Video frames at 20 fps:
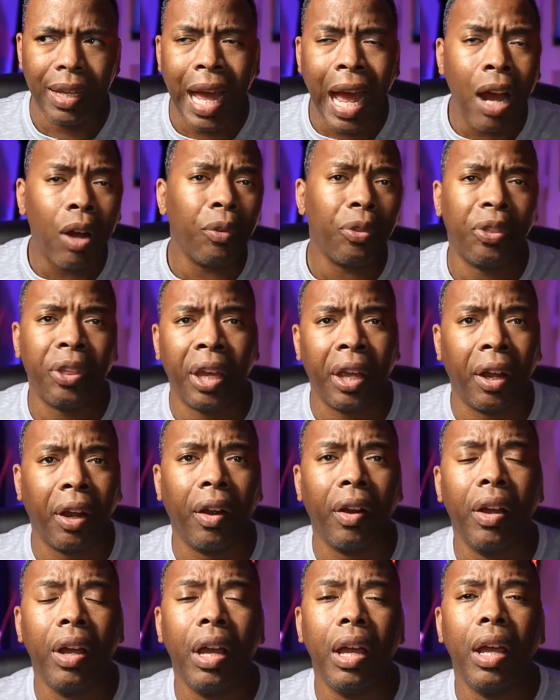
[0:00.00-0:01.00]
out
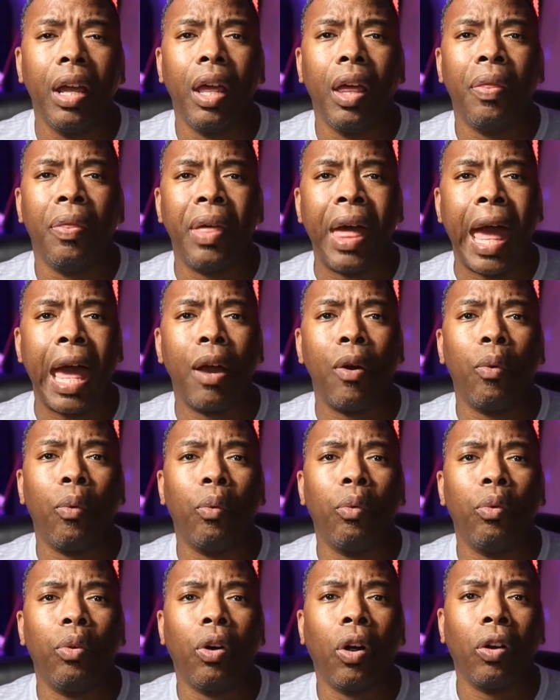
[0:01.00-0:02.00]
there that
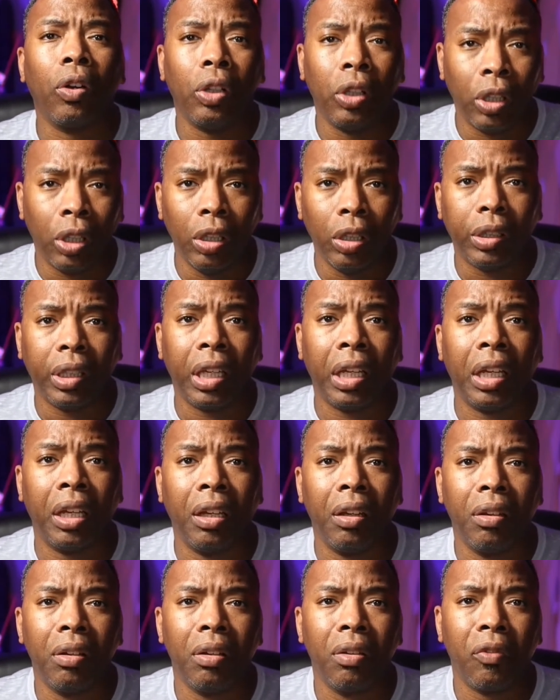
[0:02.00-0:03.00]
are
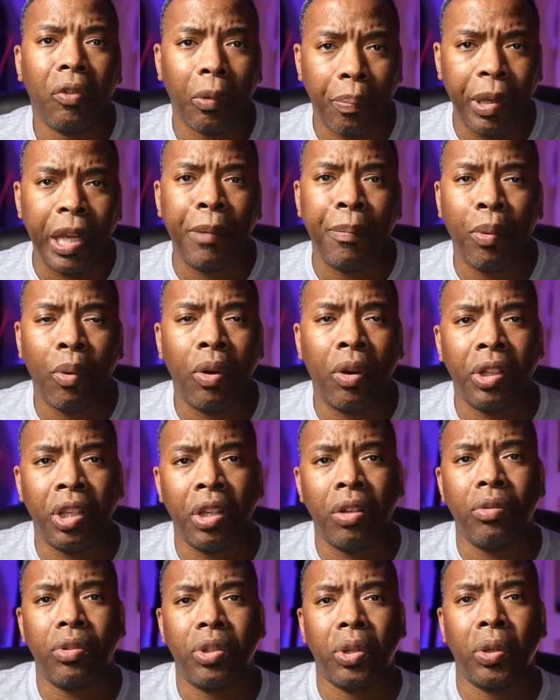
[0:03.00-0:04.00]
looking for people on
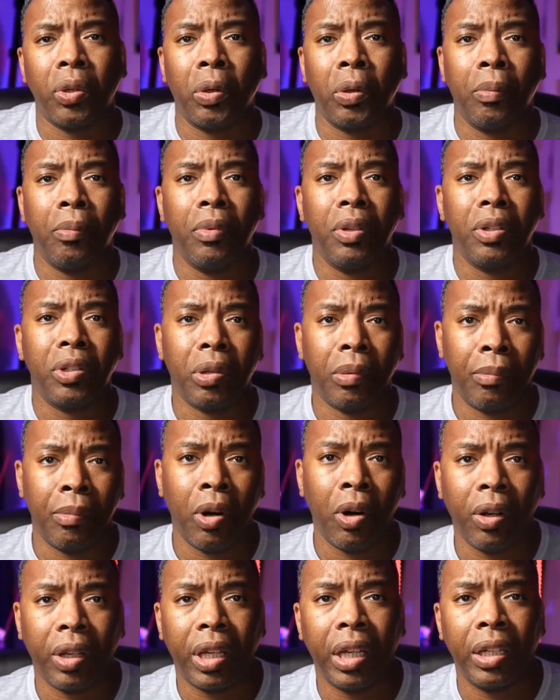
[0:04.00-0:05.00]
YouTube to
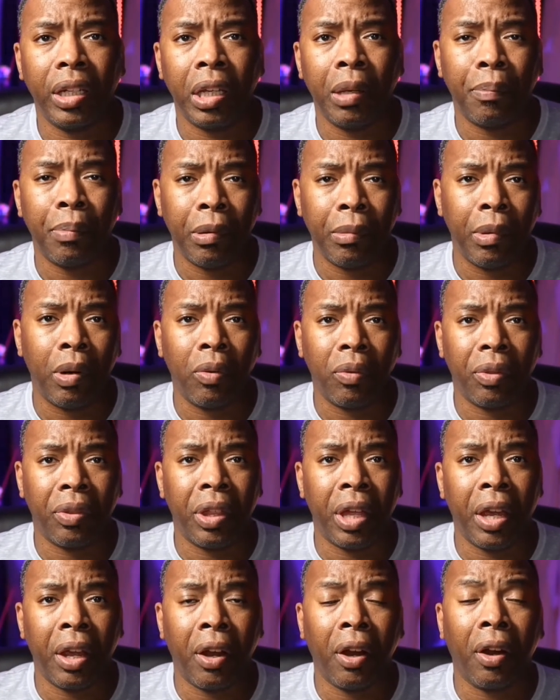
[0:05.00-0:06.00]
market and promote
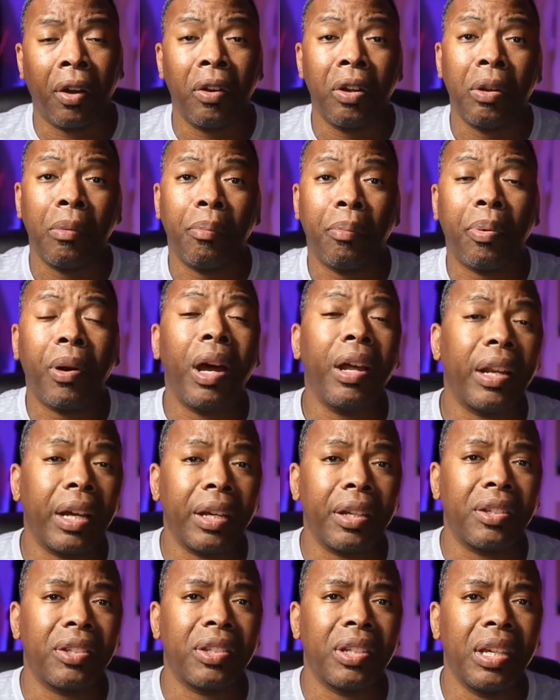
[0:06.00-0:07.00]
their
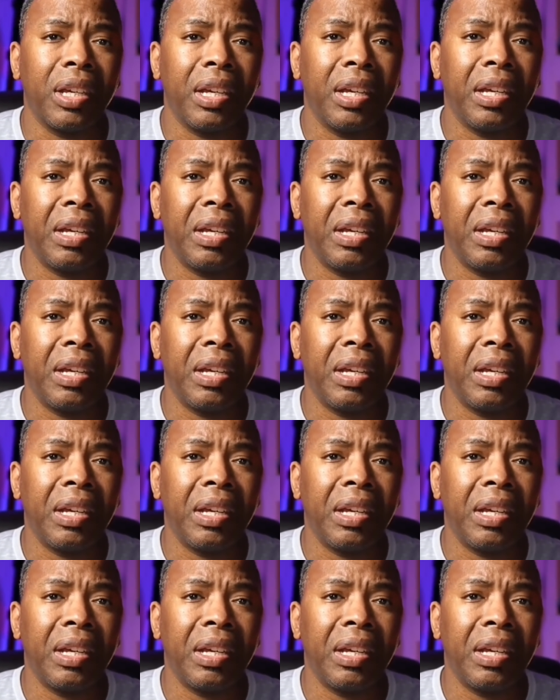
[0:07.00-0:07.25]
products.